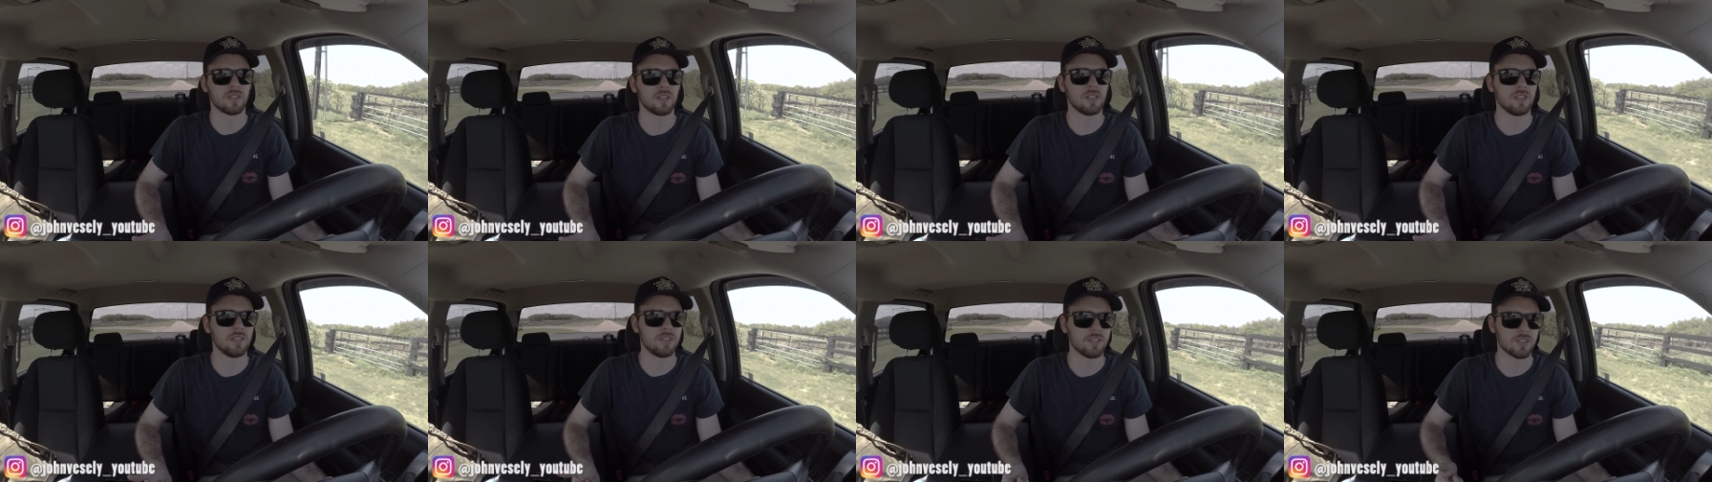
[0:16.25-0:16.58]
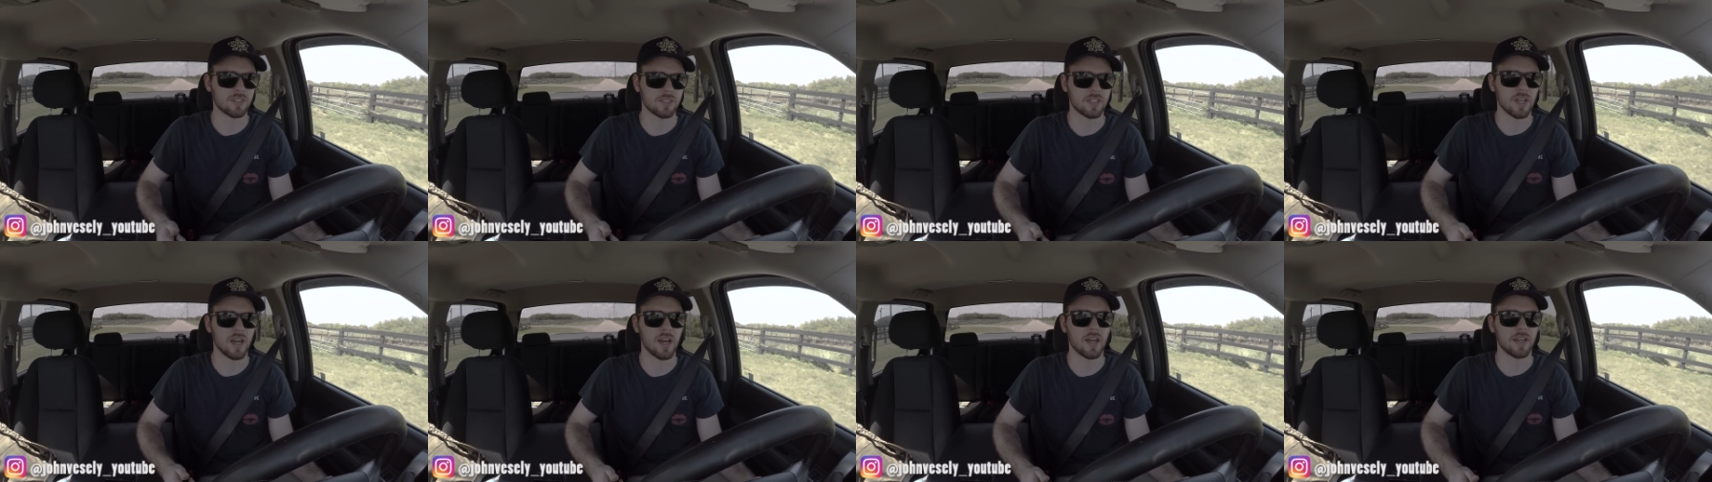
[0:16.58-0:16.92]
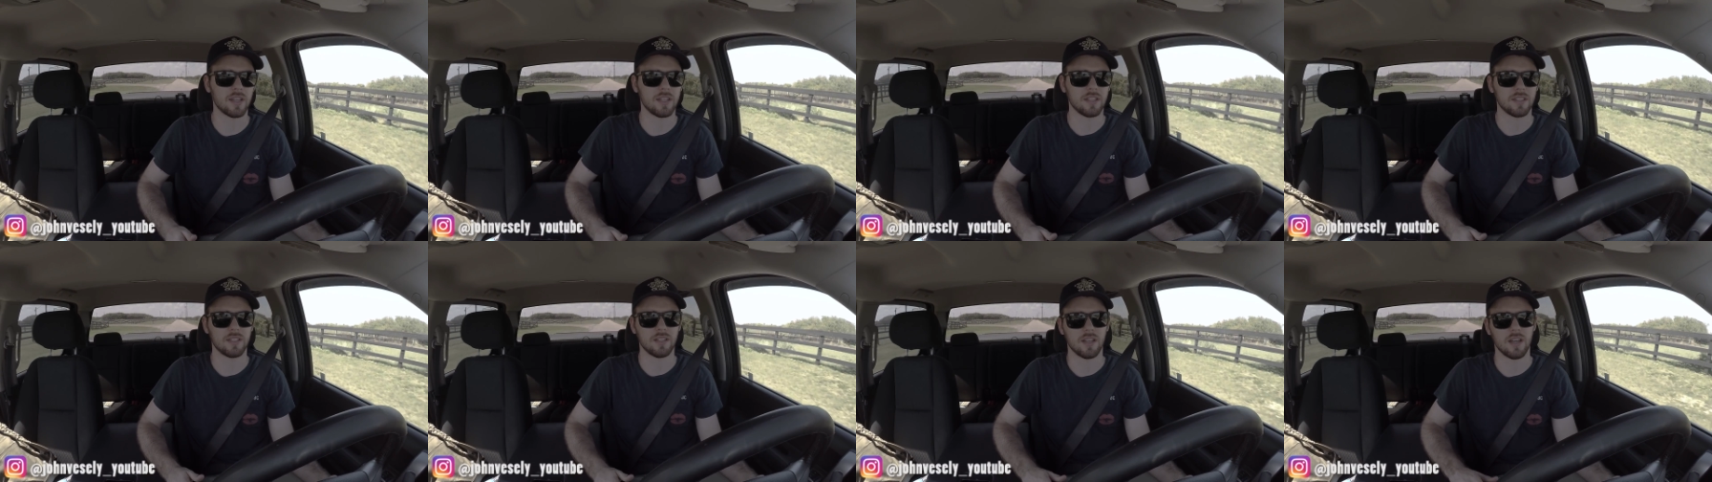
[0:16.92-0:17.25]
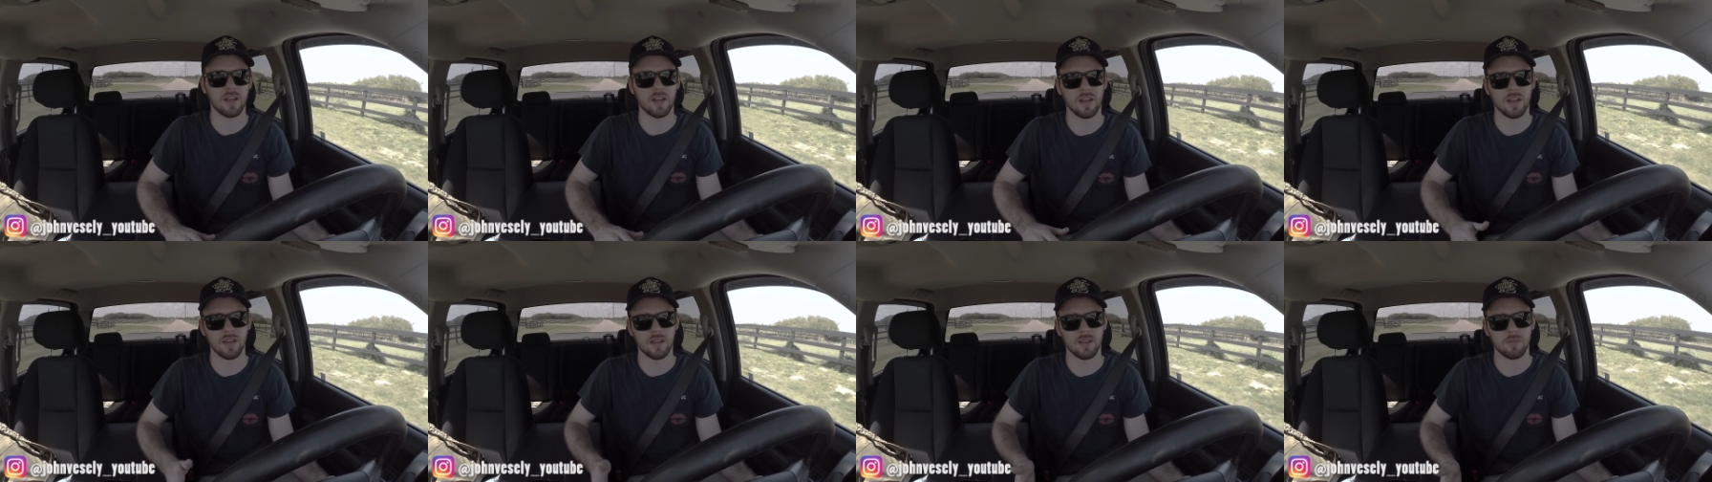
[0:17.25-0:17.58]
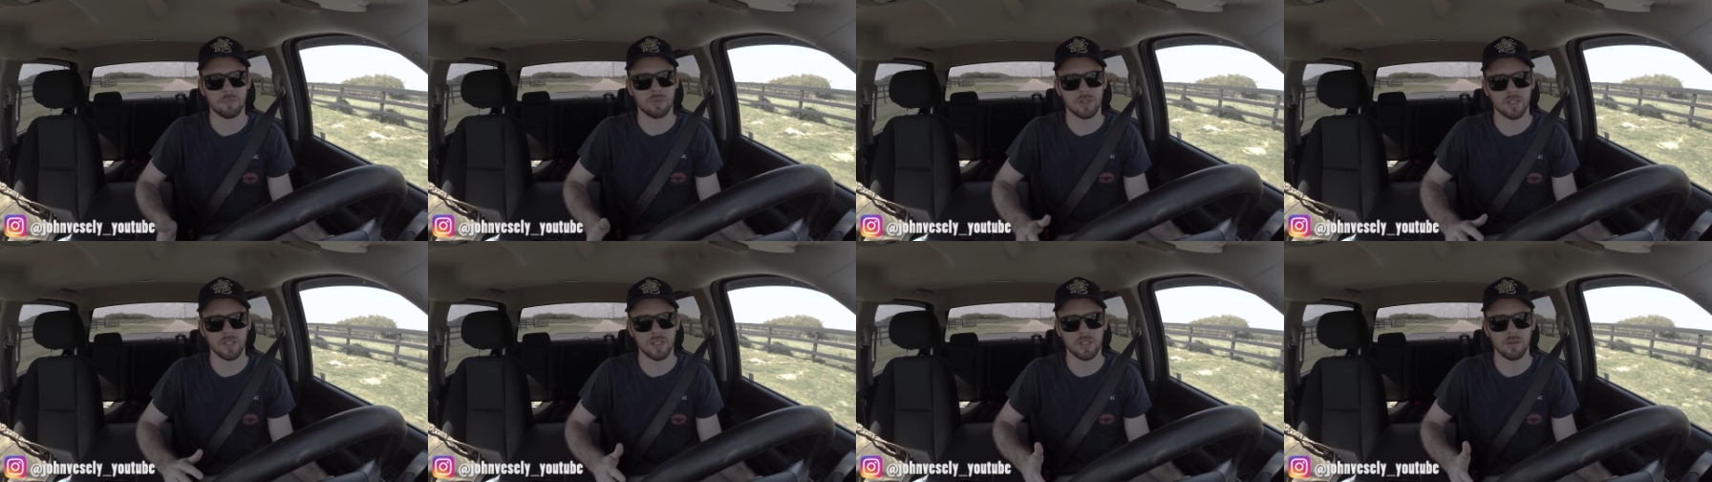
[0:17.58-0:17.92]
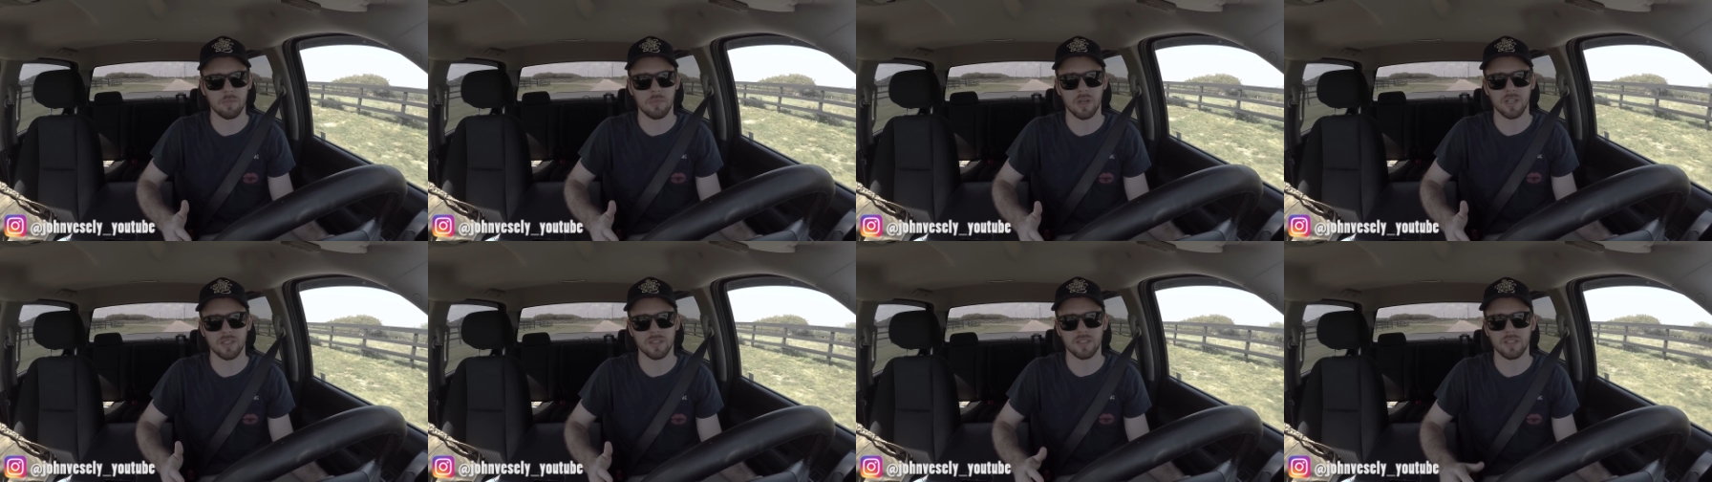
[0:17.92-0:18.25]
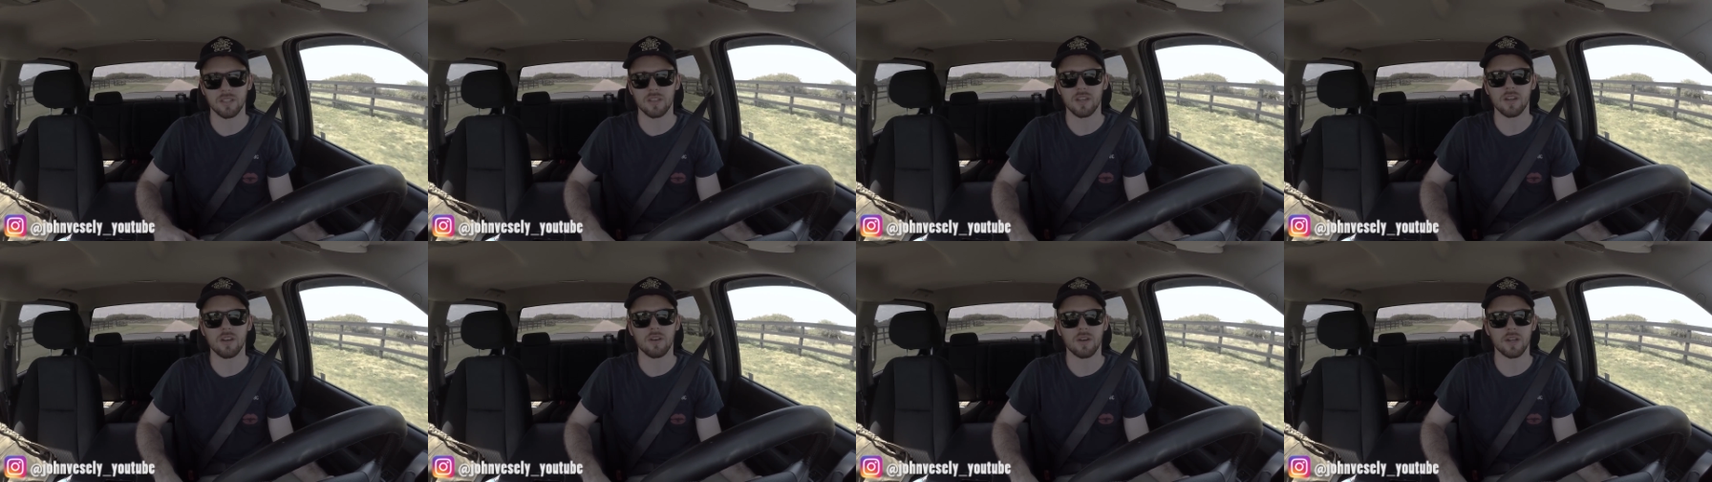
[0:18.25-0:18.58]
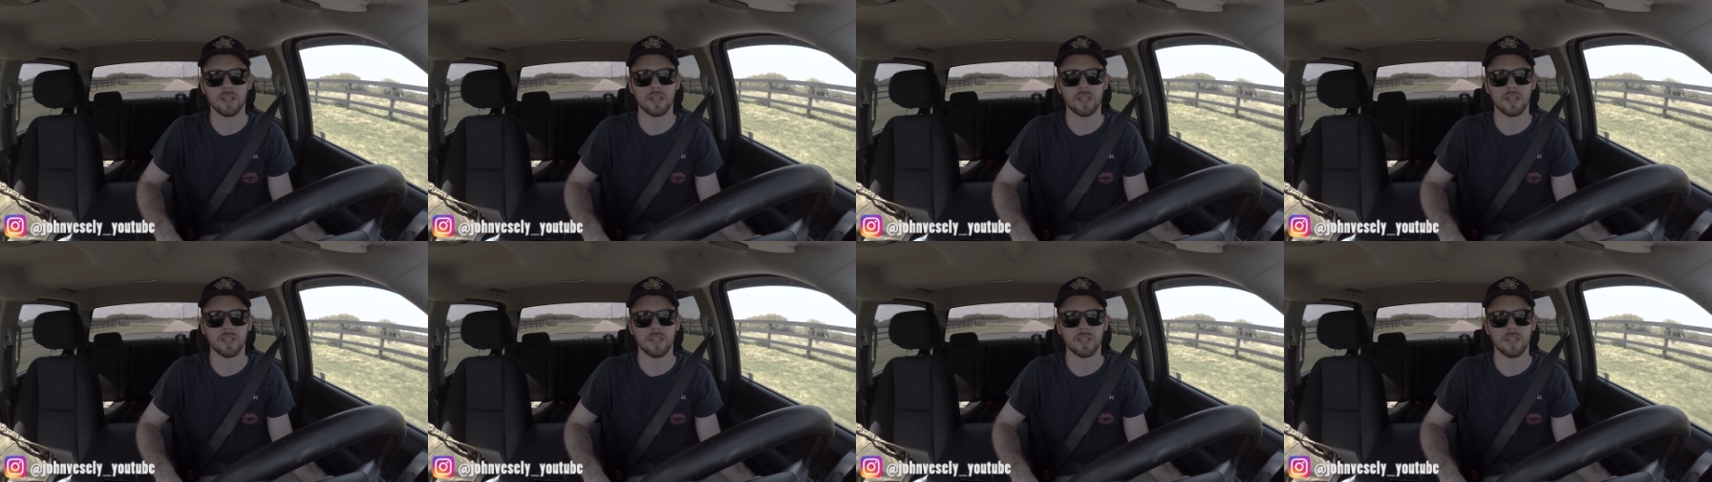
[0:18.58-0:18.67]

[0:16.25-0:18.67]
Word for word: He just got it uh, probably a month ago,